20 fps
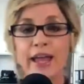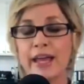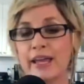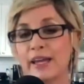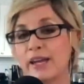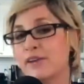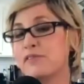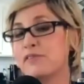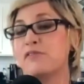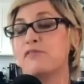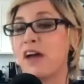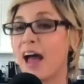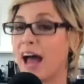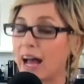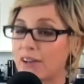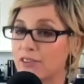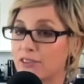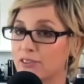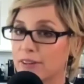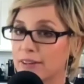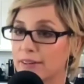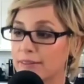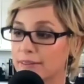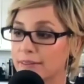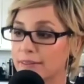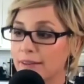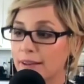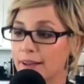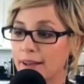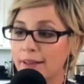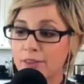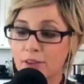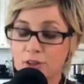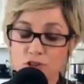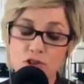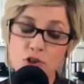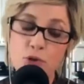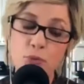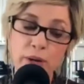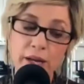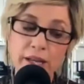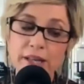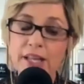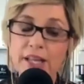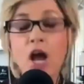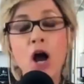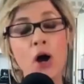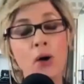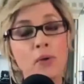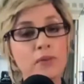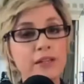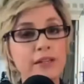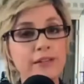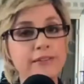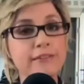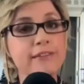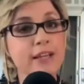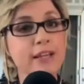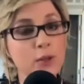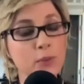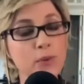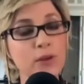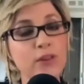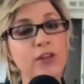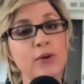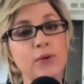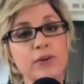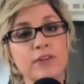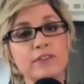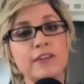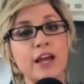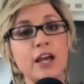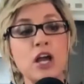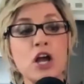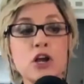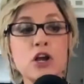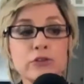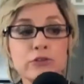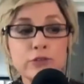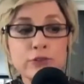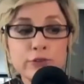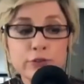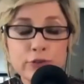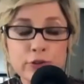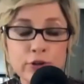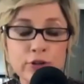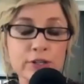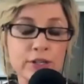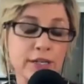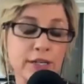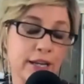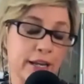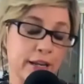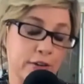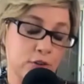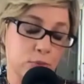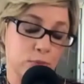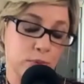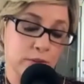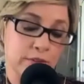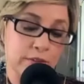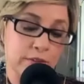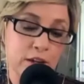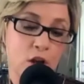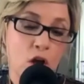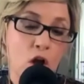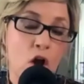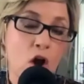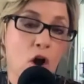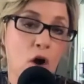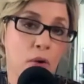in a fashion that you really only see when there is a certain intimacy